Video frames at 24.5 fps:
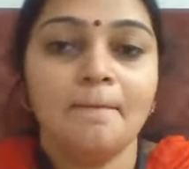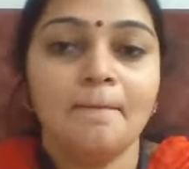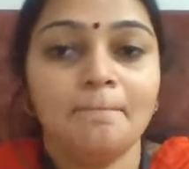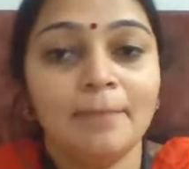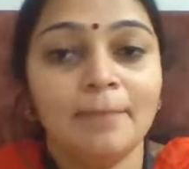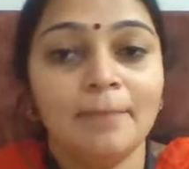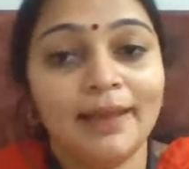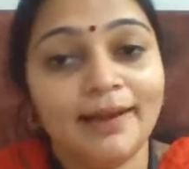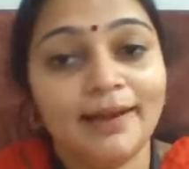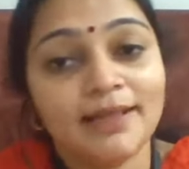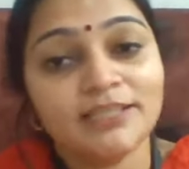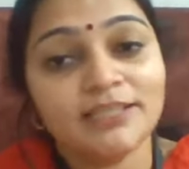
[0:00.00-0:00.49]

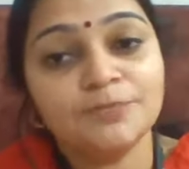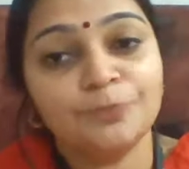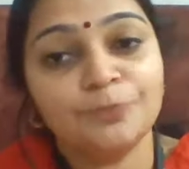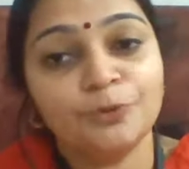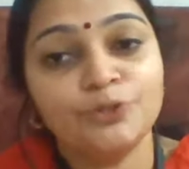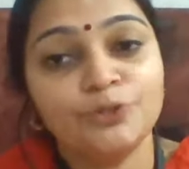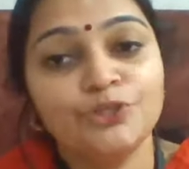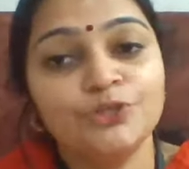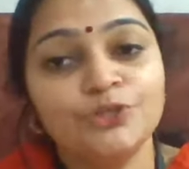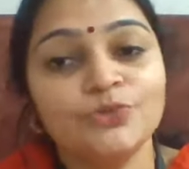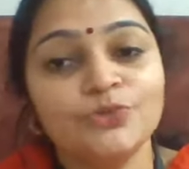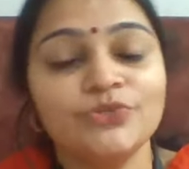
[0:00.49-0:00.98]
Men as
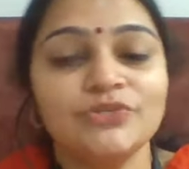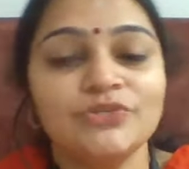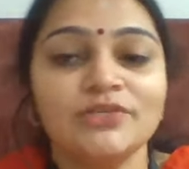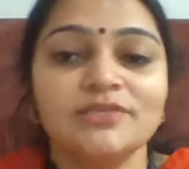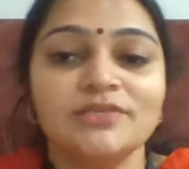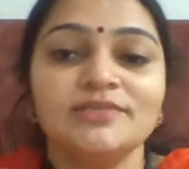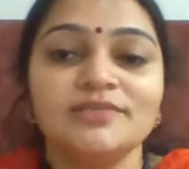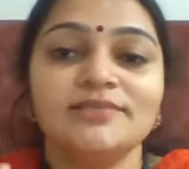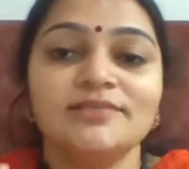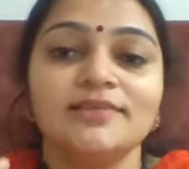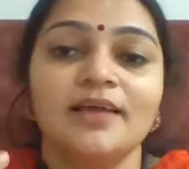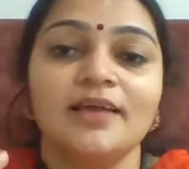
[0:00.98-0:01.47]

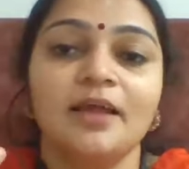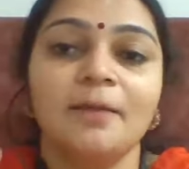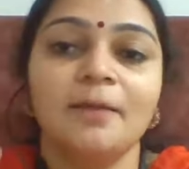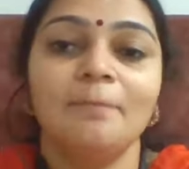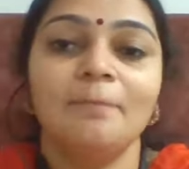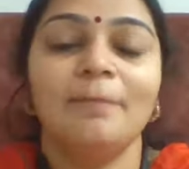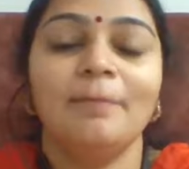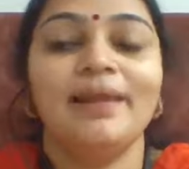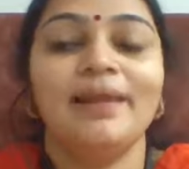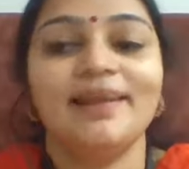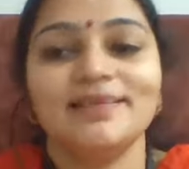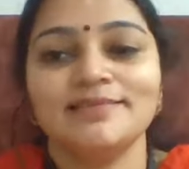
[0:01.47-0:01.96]
producers,
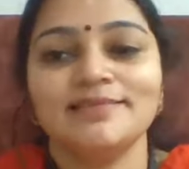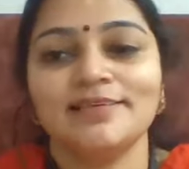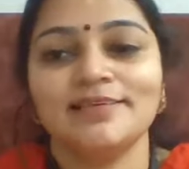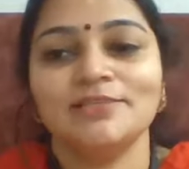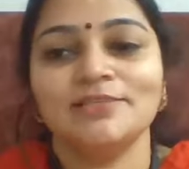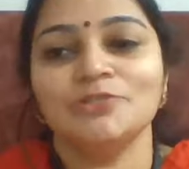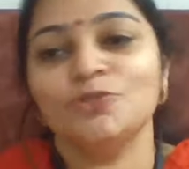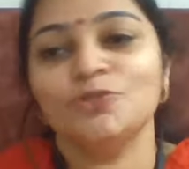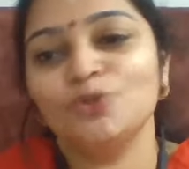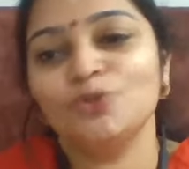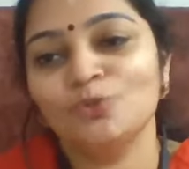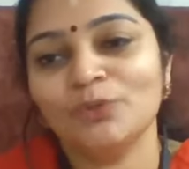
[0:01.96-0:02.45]
men as
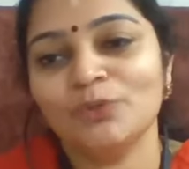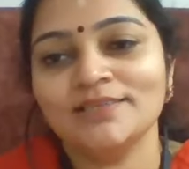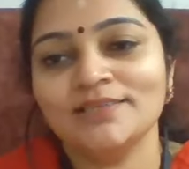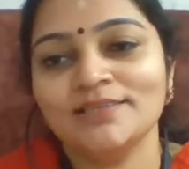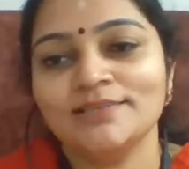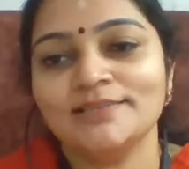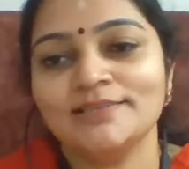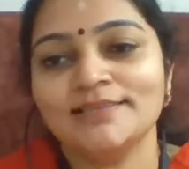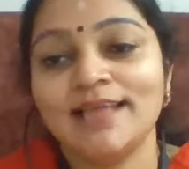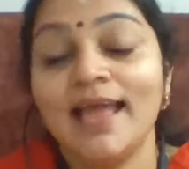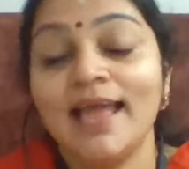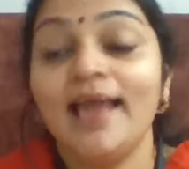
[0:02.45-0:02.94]

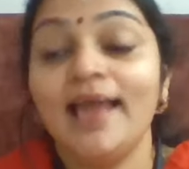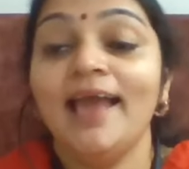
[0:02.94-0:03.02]
consumers.